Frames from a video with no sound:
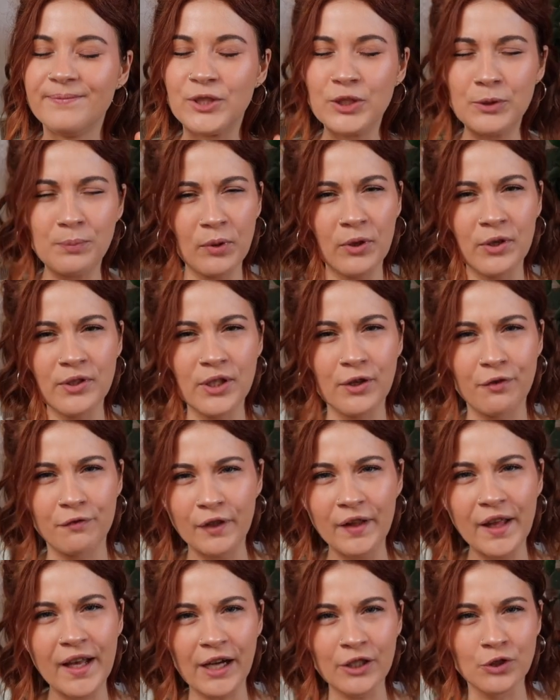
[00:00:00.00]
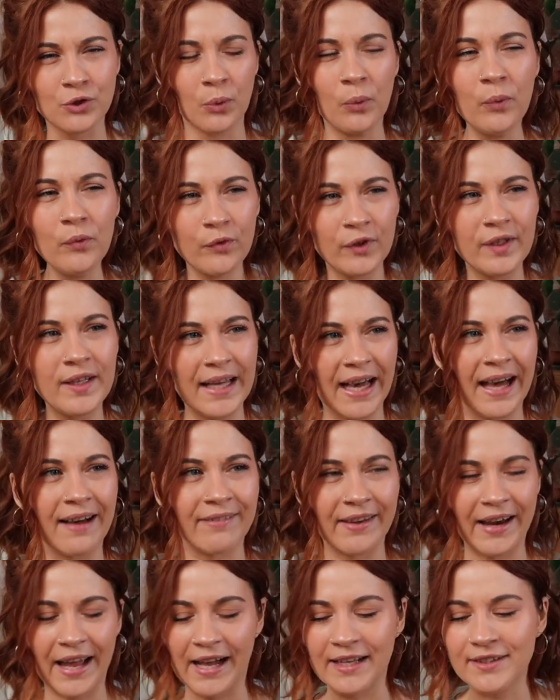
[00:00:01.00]
just because I feel like I don't really
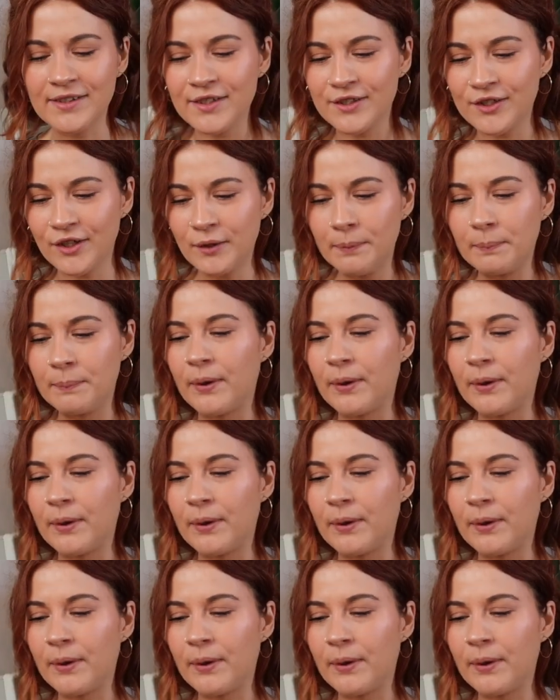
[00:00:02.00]
have an answer,